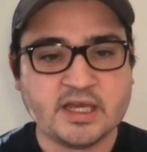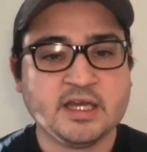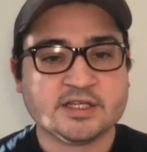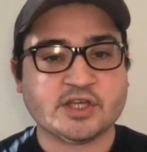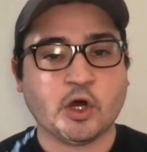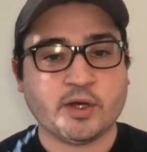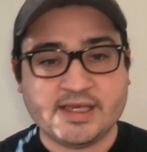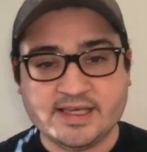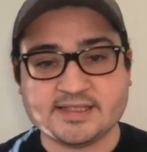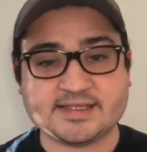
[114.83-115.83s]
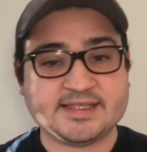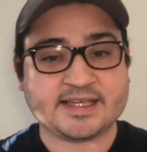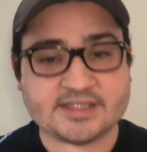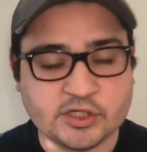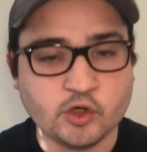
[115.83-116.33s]
So he's
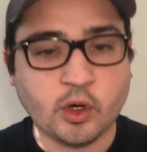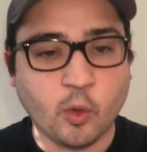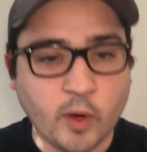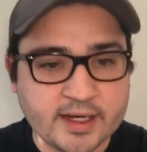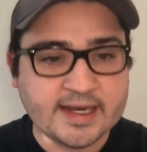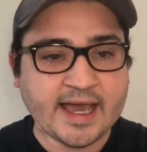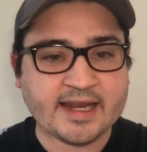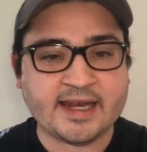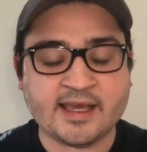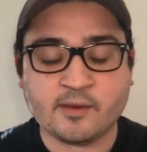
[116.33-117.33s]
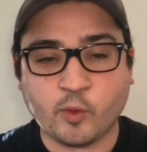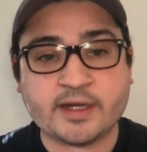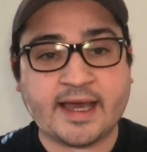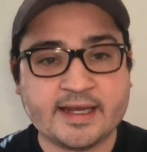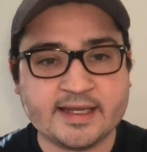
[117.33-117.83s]
6'2",
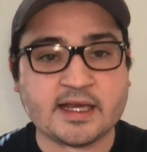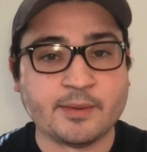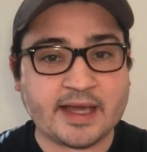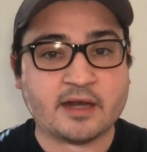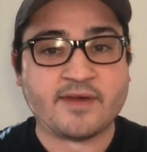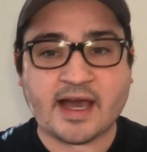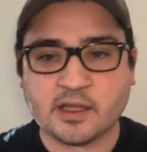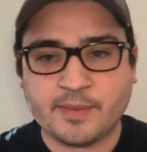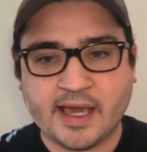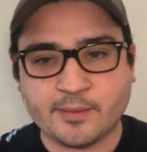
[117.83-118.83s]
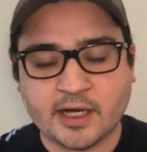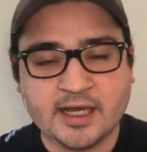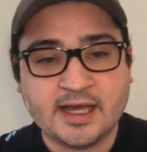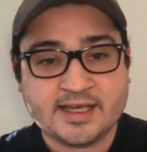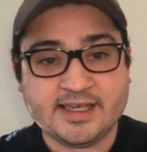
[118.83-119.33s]
190 coming out of Alabama.
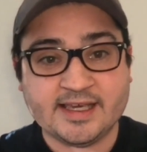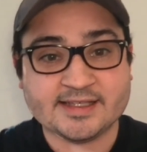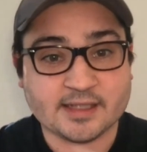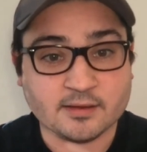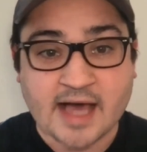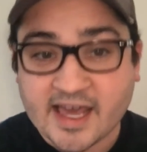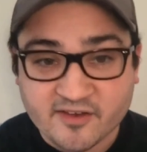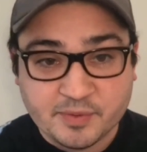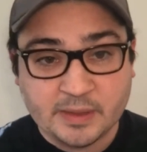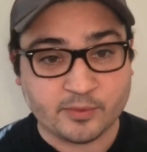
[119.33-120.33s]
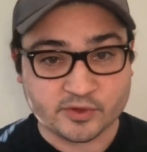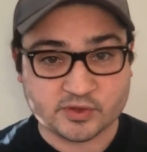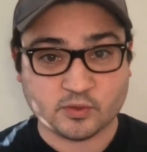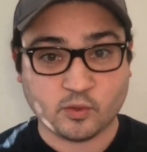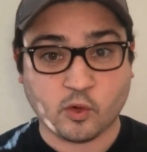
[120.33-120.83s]
He is was a lot of people's
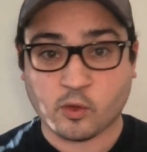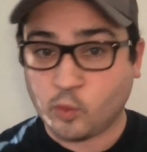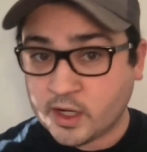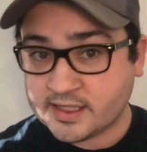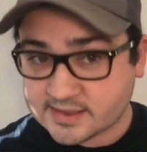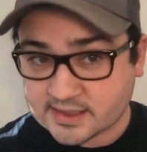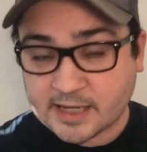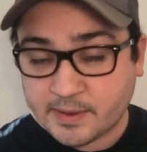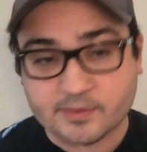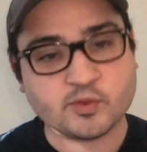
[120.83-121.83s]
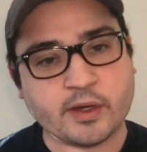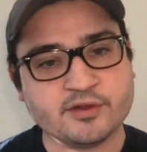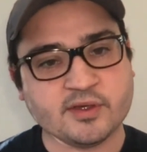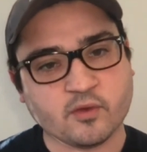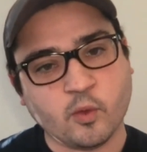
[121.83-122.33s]
wide
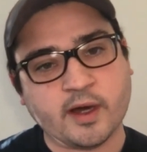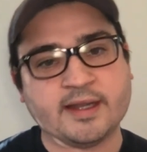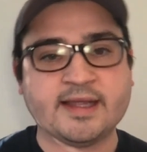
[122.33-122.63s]
receiver one.